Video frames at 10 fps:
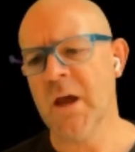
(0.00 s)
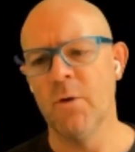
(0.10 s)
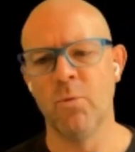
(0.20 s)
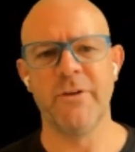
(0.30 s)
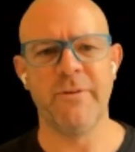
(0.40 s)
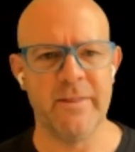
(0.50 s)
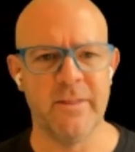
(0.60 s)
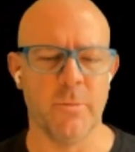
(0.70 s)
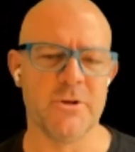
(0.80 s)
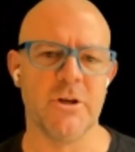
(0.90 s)
And we've had
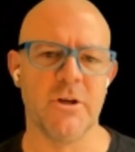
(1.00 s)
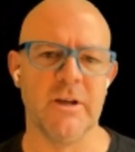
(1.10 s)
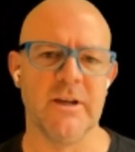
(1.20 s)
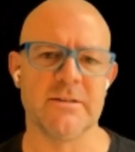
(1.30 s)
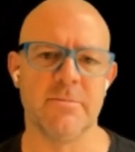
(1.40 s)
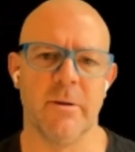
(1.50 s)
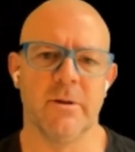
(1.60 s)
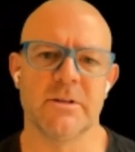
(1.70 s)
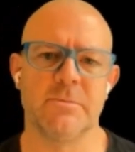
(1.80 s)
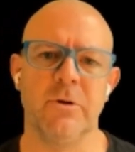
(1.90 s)
the opportunity as Mobile
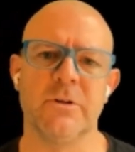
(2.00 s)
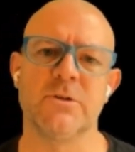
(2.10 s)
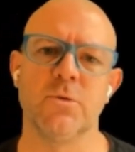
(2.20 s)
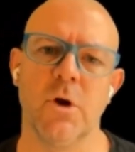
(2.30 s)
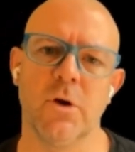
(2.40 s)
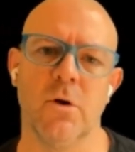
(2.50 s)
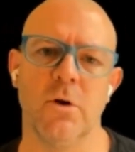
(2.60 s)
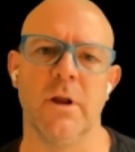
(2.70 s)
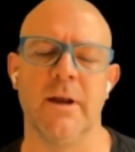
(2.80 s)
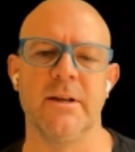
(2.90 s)
Experience to work
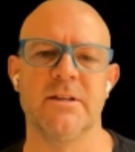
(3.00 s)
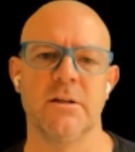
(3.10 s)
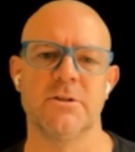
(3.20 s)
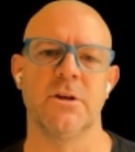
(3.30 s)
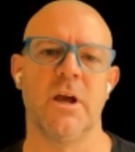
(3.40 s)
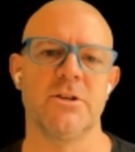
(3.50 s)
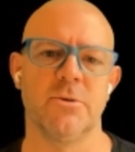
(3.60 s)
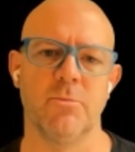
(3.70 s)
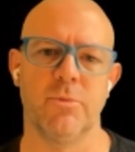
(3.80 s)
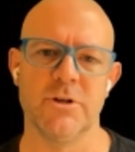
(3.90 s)
on an intelligent
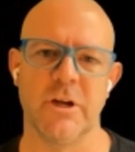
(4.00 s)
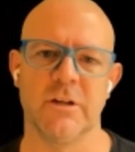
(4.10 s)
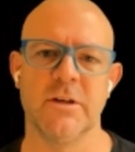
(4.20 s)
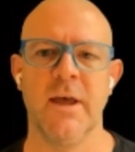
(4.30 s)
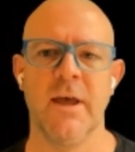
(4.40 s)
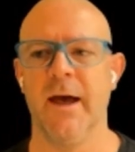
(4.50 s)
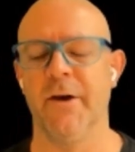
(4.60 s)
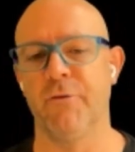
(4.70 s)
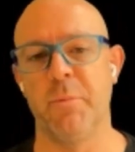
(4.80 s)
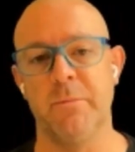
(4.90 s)
agent project
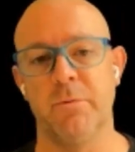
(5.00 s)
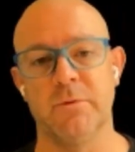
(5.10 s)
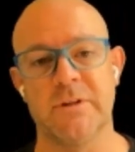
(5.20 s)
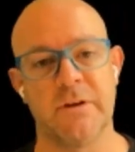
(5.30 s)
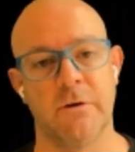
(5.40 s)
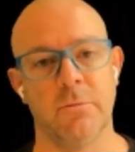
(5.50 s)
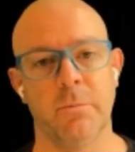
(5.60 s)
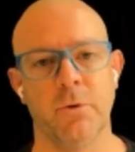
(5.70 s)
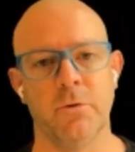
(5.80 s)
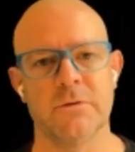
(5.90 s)
for people with
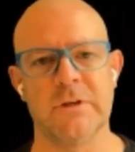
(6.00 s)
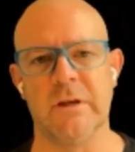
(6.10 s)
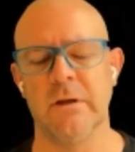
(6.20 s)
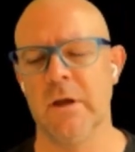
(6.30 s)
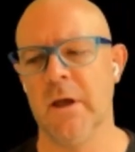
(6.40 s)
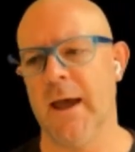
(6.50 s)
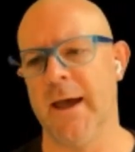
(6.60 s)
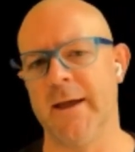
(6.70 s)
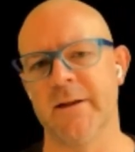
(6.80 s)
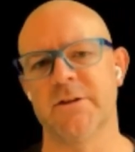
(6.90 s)
cerebral palsy,
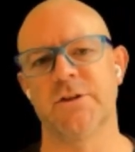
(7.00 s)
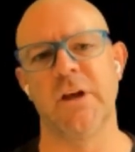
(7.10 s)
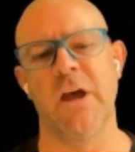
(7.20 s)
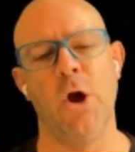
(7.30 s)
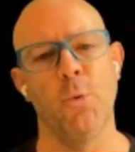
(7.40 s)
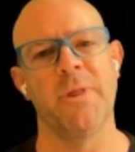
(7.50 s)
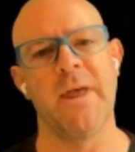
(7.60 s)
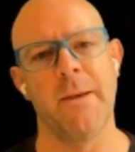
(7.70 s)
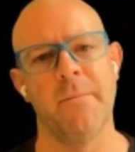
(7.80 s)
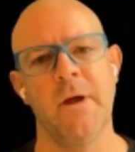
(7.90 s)
and to help
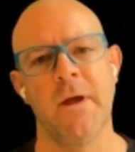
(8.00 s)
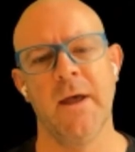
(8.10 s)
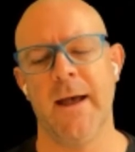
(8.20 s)
them